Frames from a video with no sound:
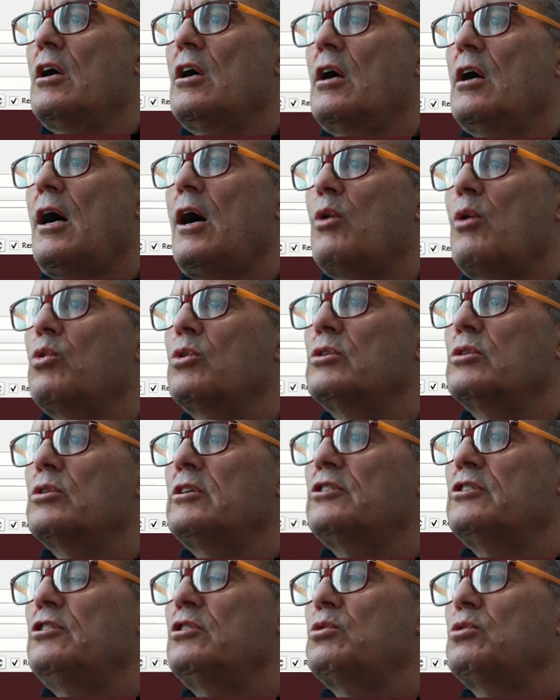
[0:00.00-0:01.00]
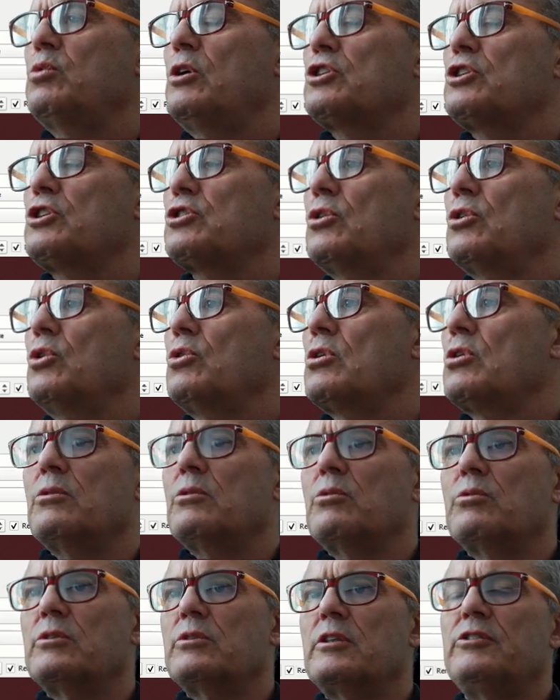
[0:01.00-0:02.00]
how the situation looked.
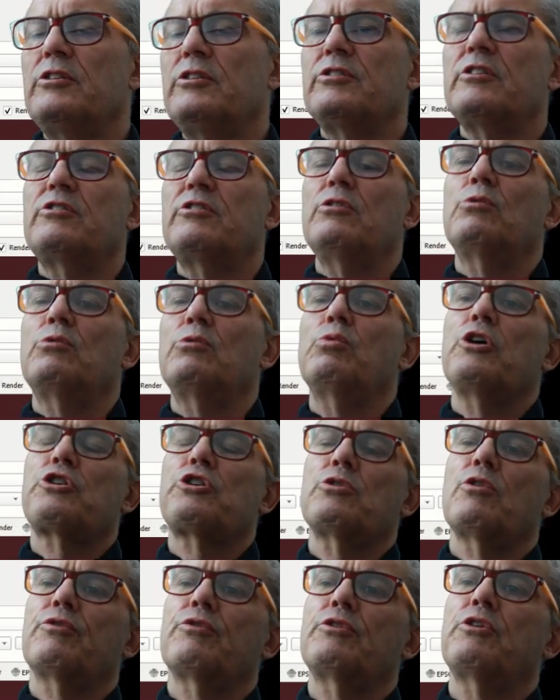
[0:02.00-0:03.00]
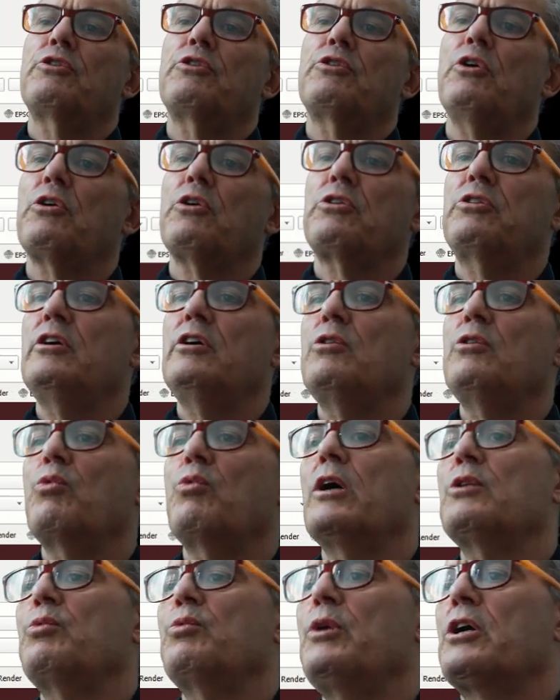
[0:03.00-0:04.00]
This is the situation of the 30,
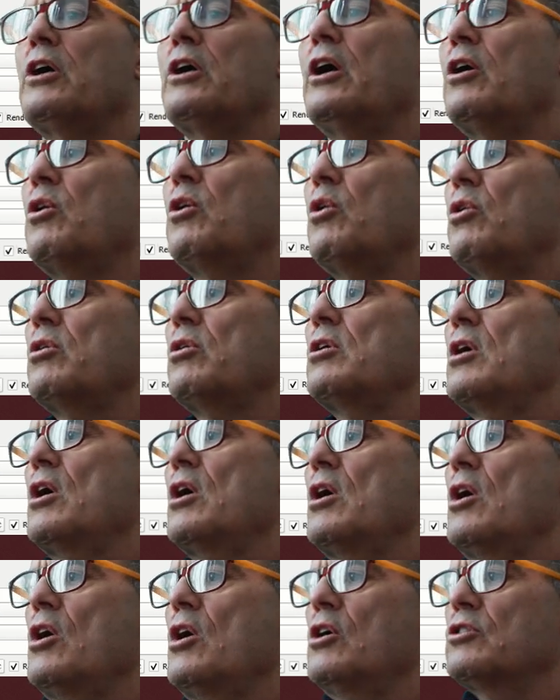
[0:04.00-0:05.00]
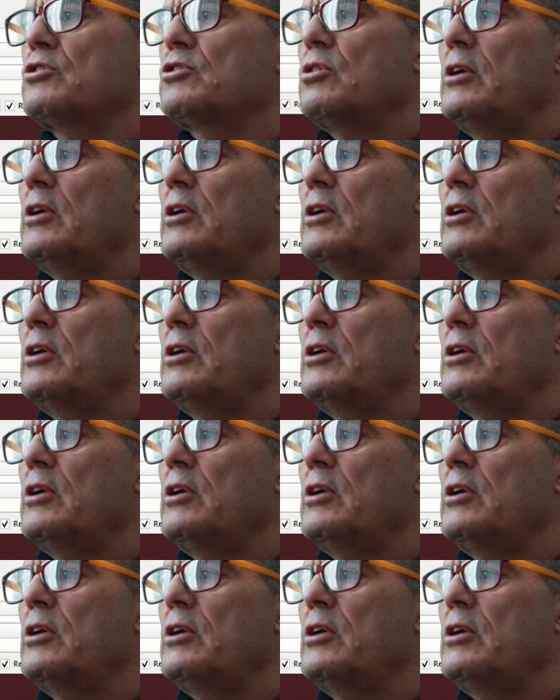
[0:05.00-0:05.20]
1 week ago. So